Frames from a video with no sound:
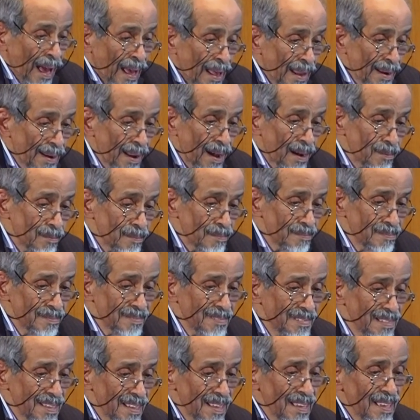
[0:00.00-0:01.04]

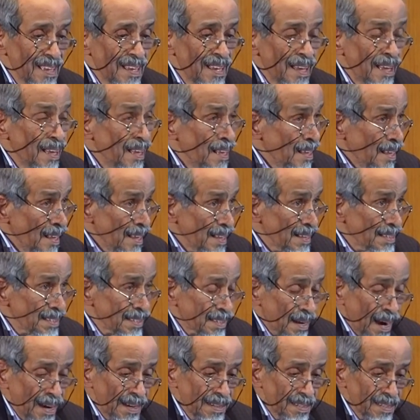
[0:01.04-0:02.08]
Now, it
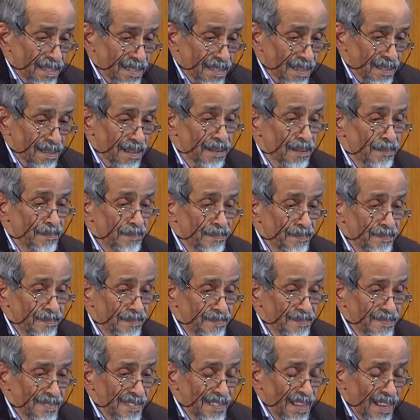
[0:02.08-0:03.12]
starts,
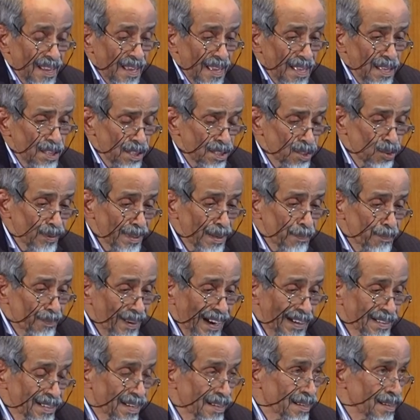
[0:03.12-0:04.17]
it's very
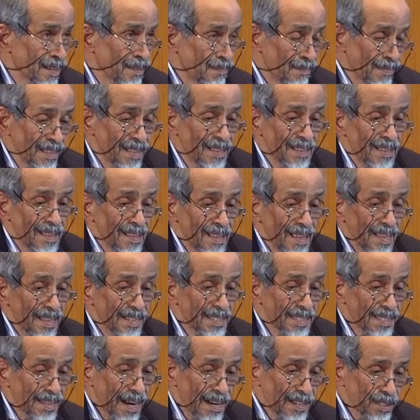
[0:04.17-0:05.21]
practical. It
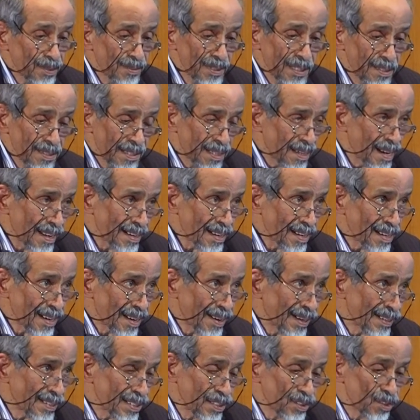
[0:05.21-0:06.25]
starts with, directly
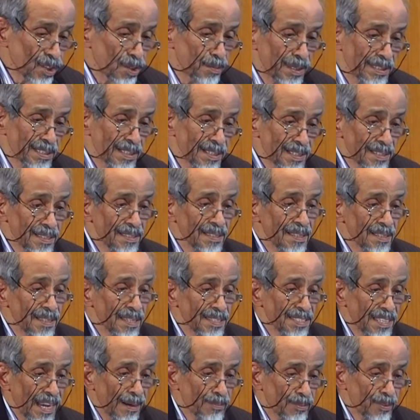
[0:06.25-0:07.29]
gets into the business. In the
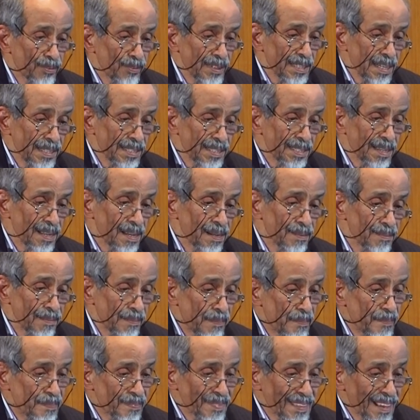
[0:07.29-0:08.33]
chapter 1 itself,
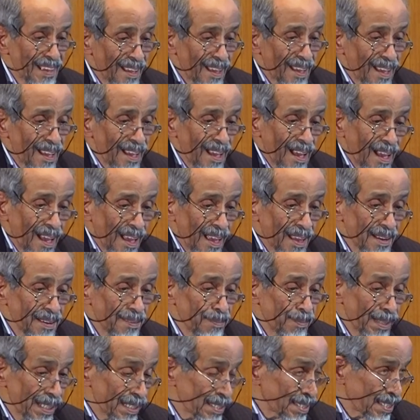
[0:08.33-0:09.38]
it
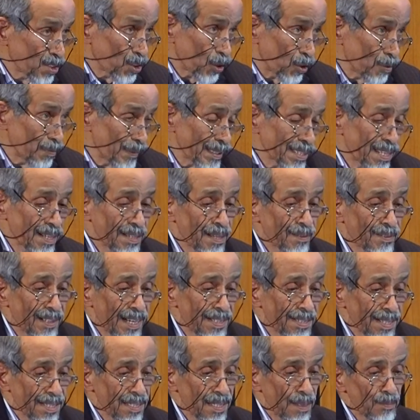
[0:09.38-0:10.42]
makes its own method of
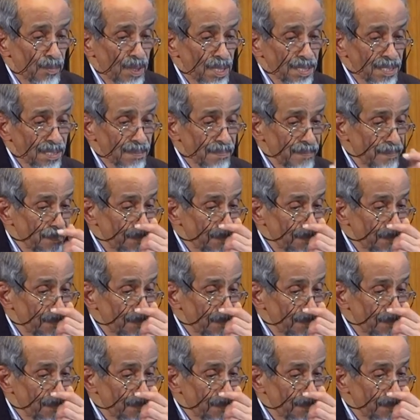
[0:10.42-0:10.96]
writing numbers,